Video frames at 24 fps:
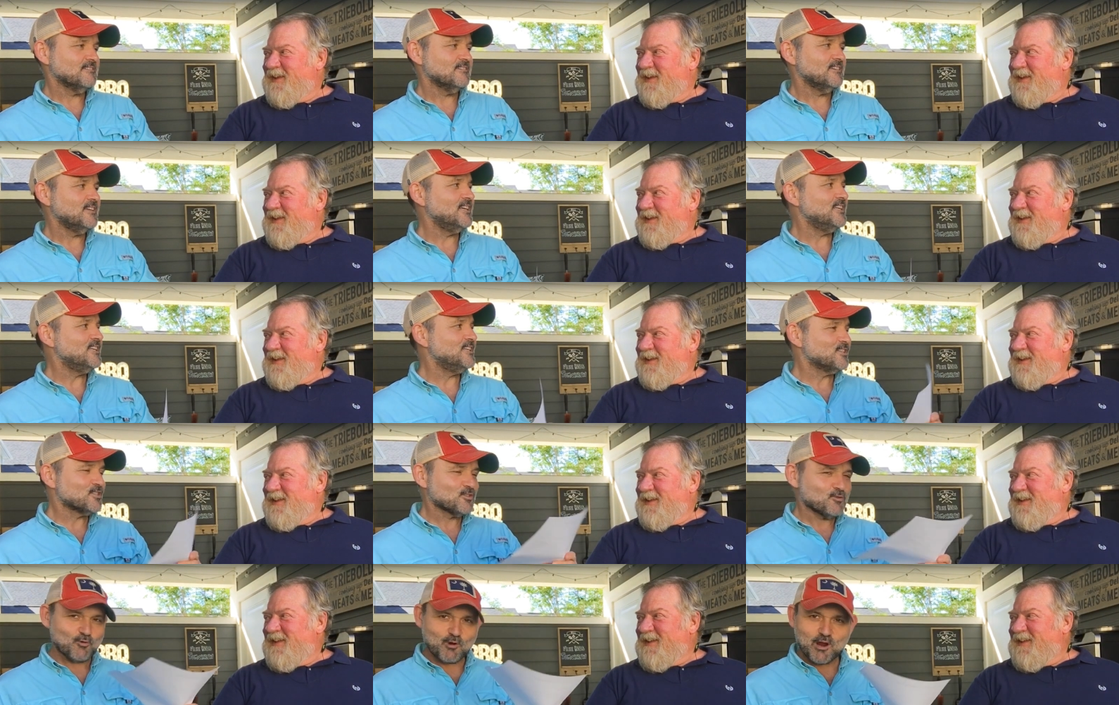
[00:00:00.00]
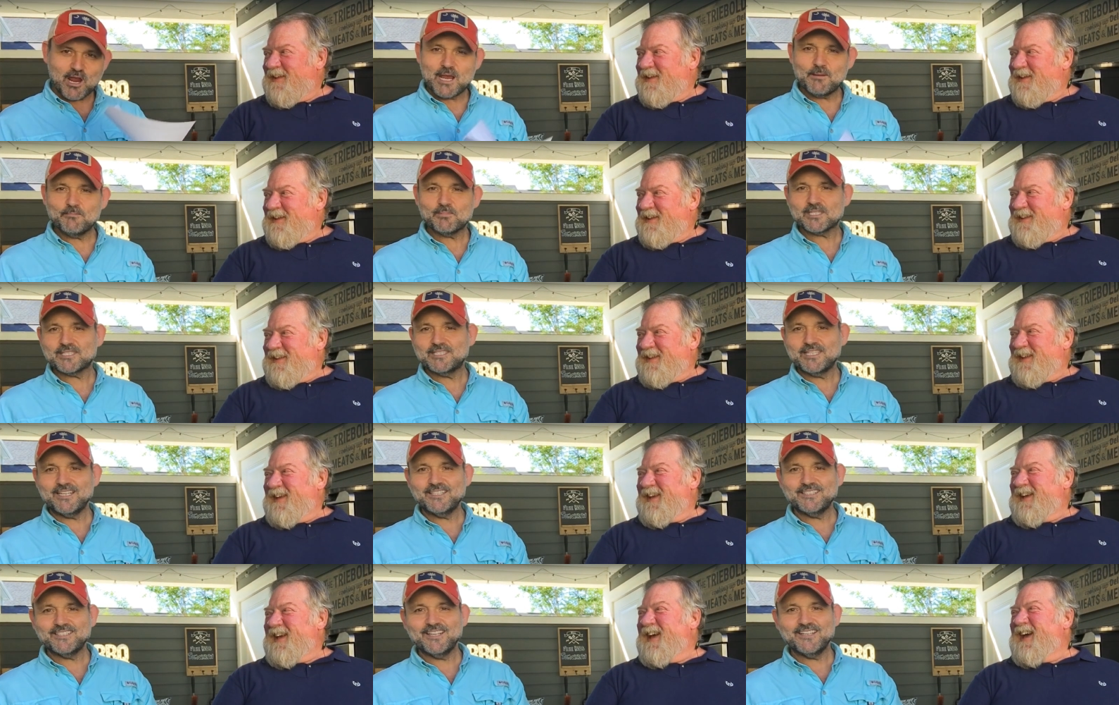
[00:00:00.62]
Speaker 1: It is grapes.
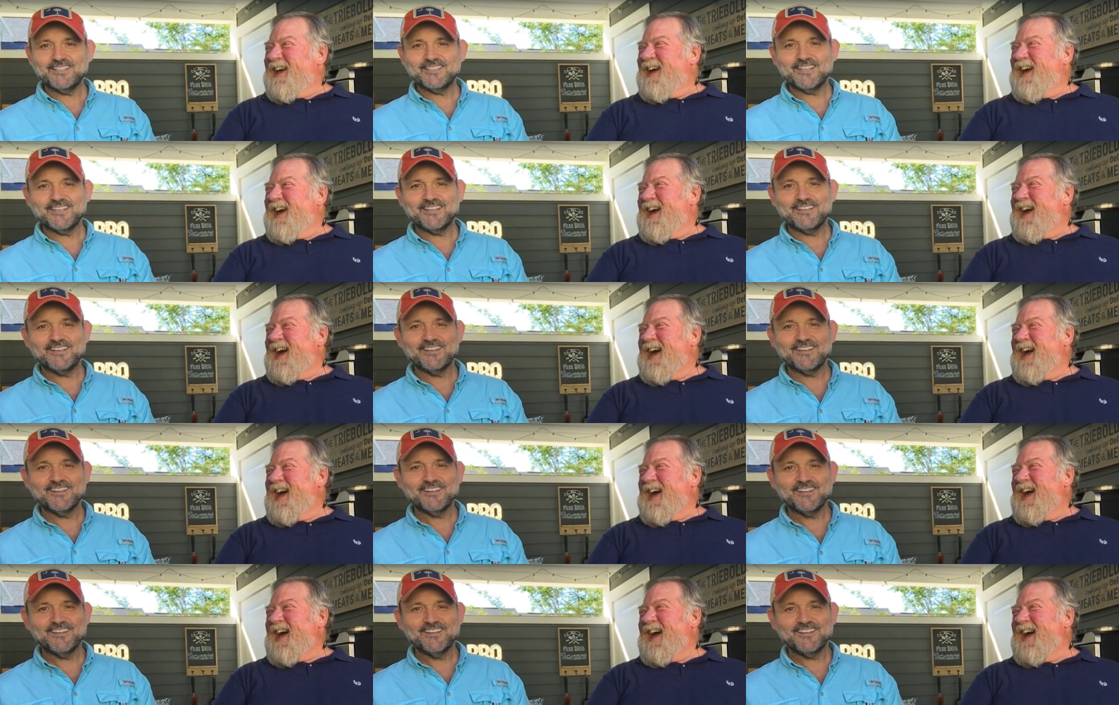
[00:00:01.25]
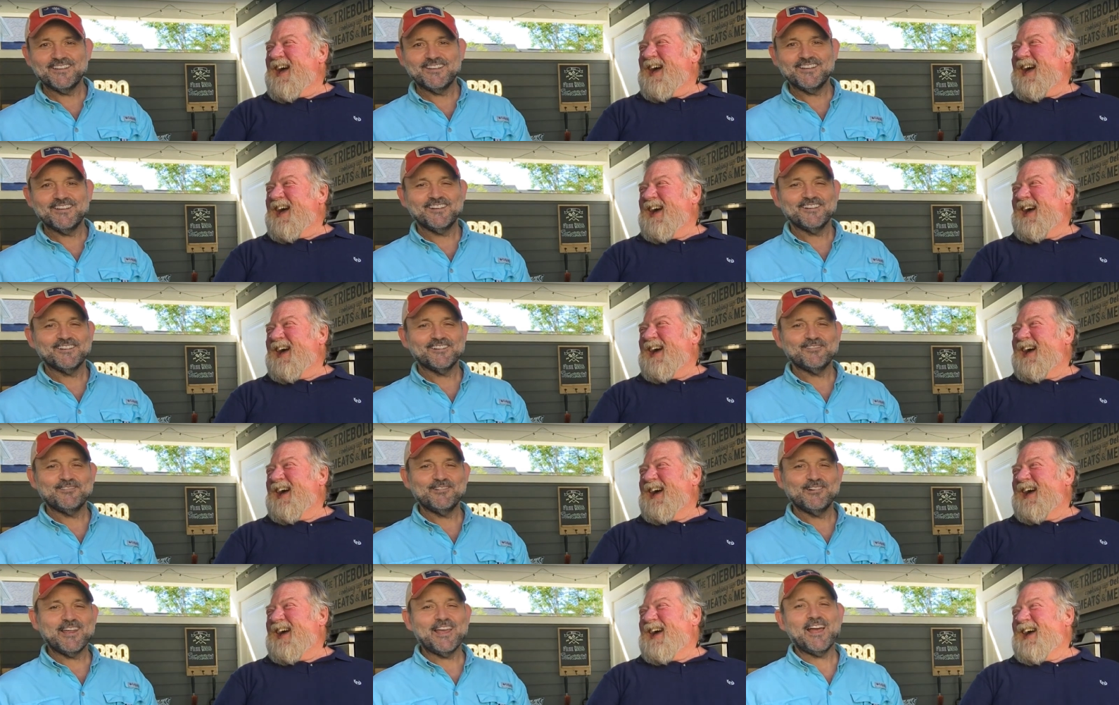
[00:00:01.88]

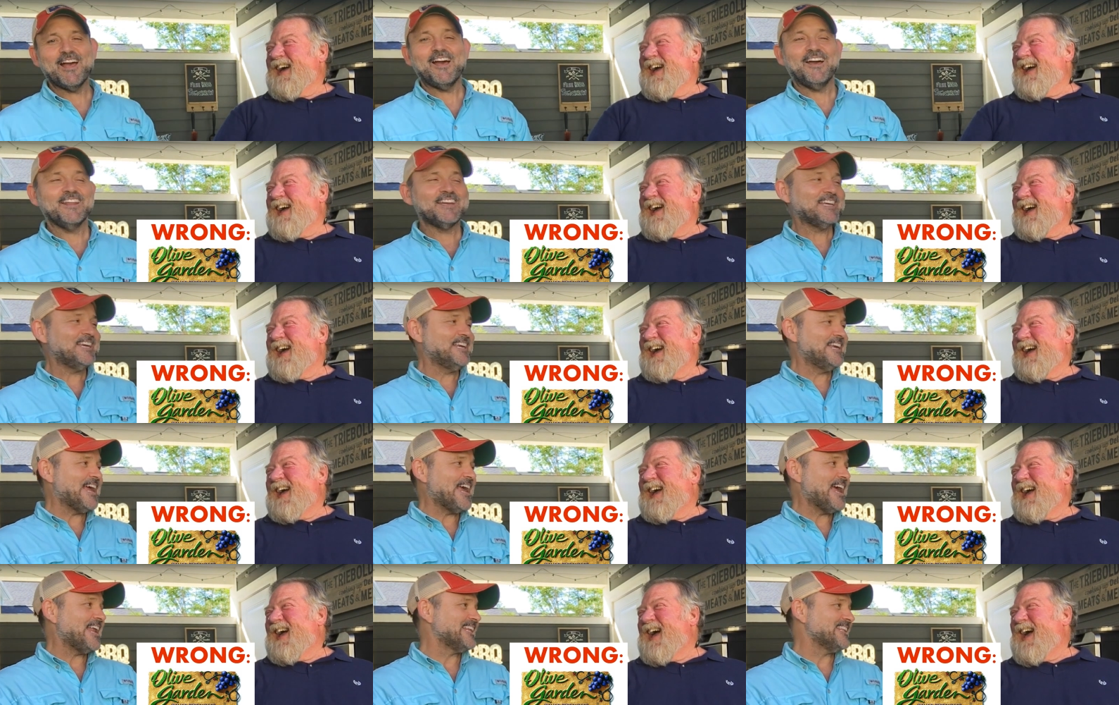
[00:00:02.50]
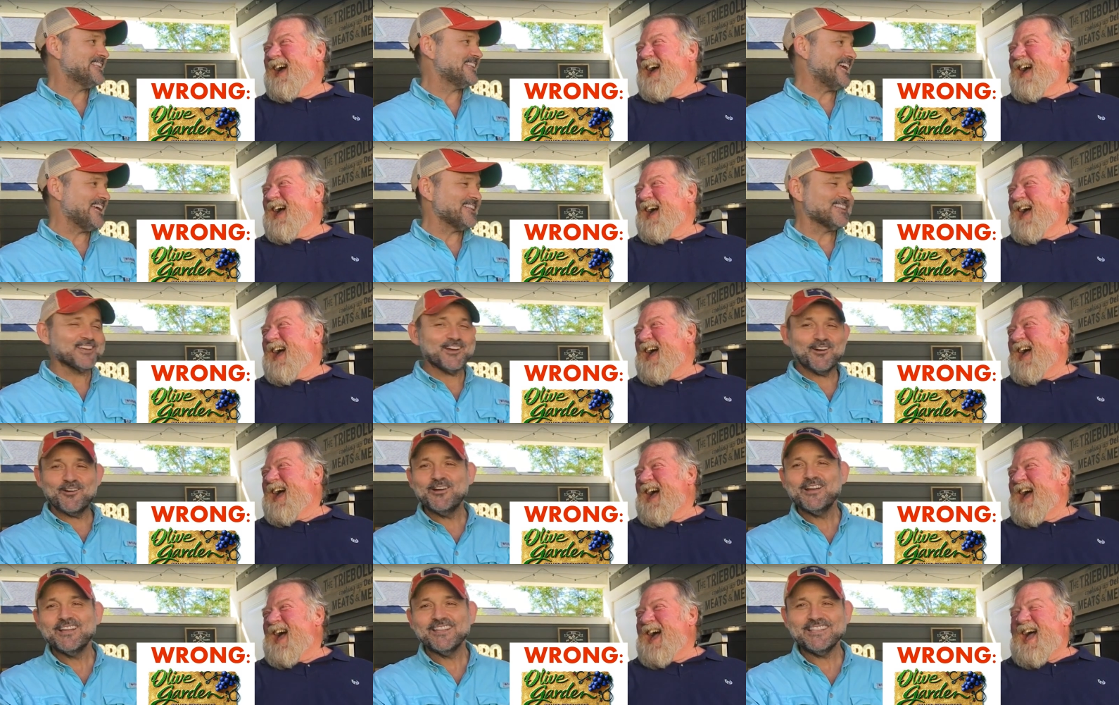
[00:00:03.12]
Well, I need to edit that,
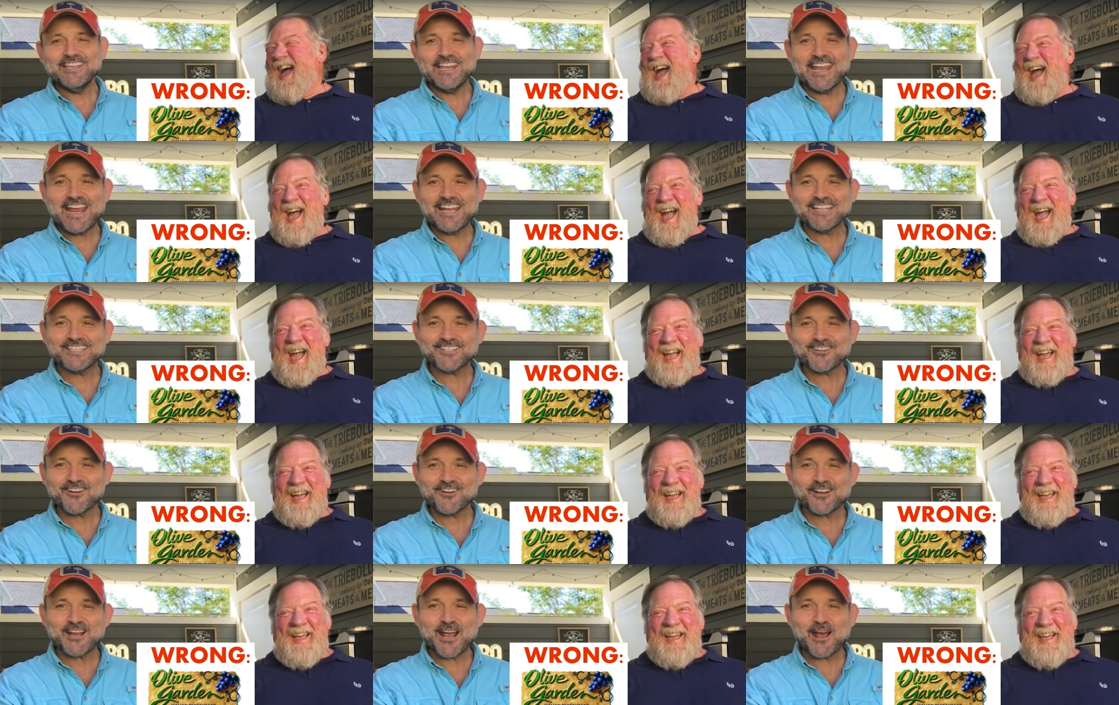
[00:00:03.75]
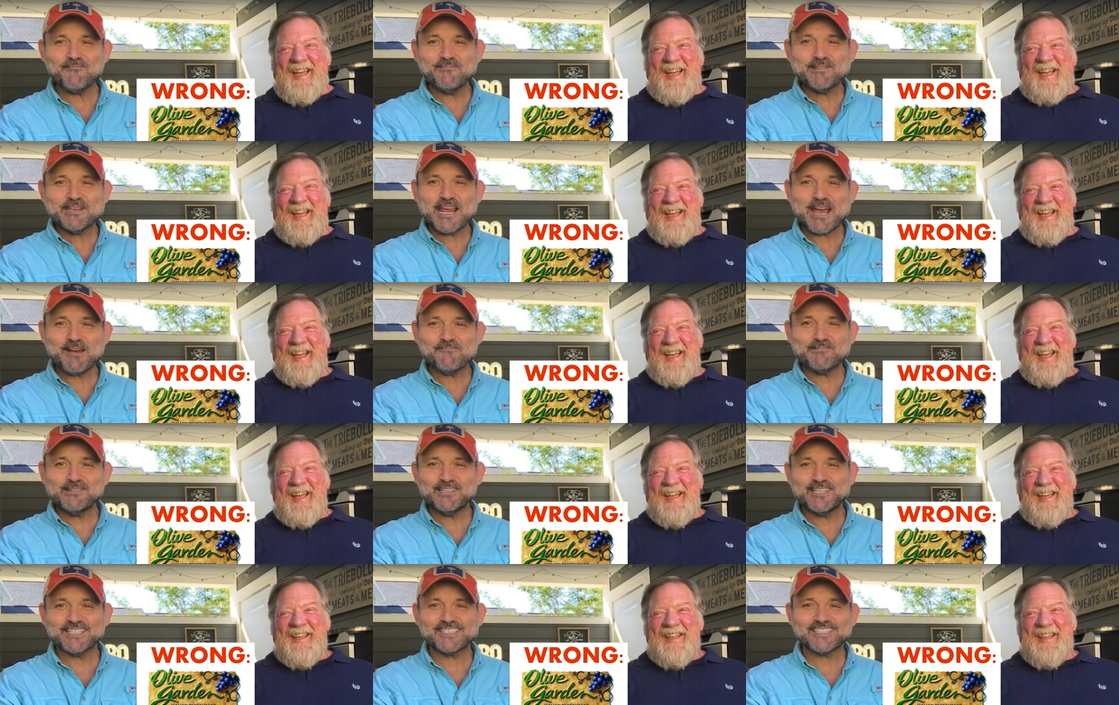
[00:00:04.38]
though. The answer coming up
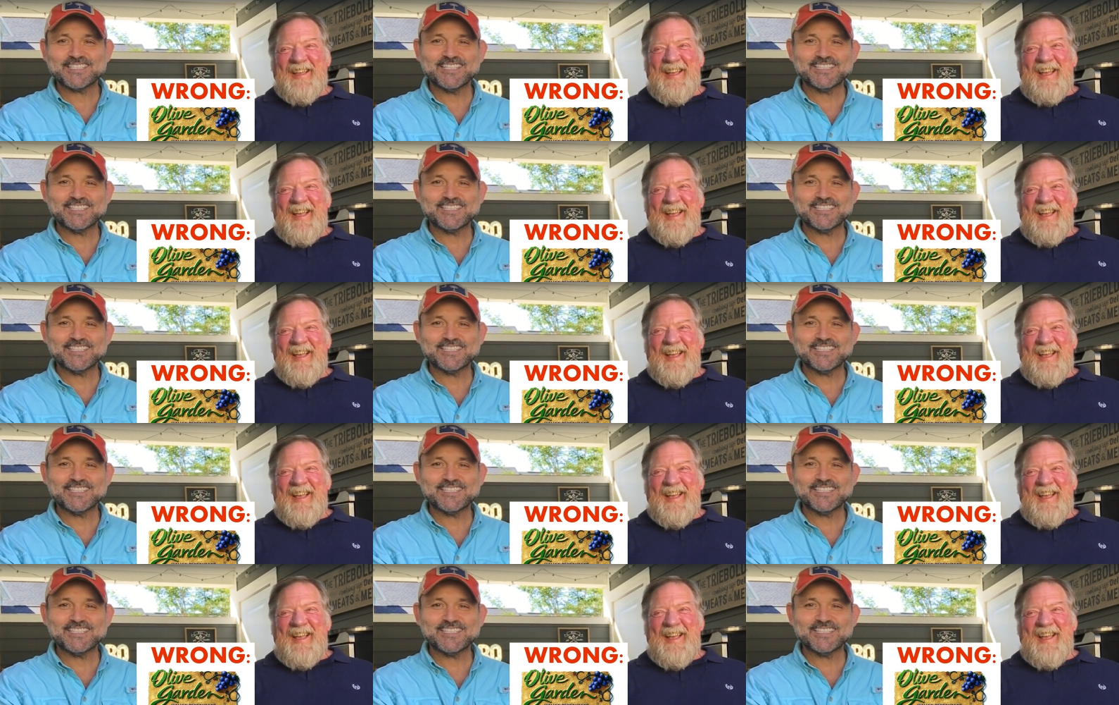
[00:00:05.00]
in just a